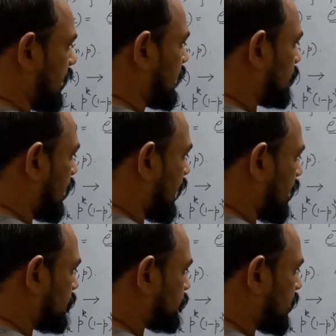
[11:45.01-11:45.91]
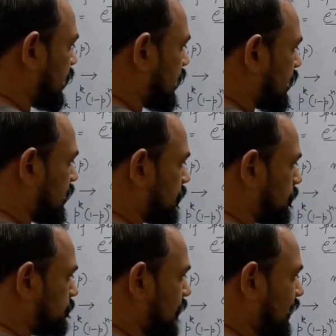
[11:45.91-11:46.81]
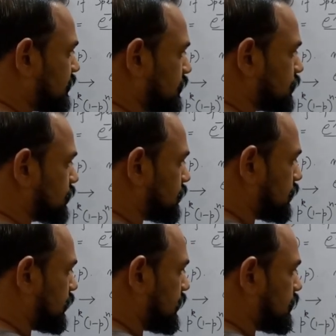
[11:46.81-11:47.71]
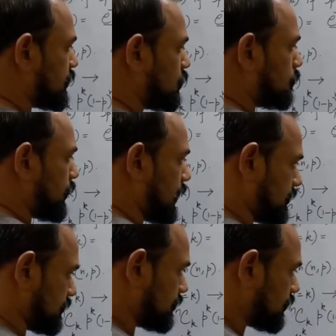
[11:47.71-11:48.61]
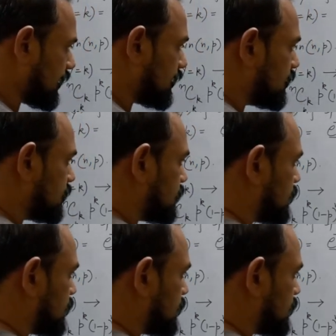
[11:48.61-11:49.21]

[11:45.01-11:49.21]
And I have k factors in the numerator. Okay?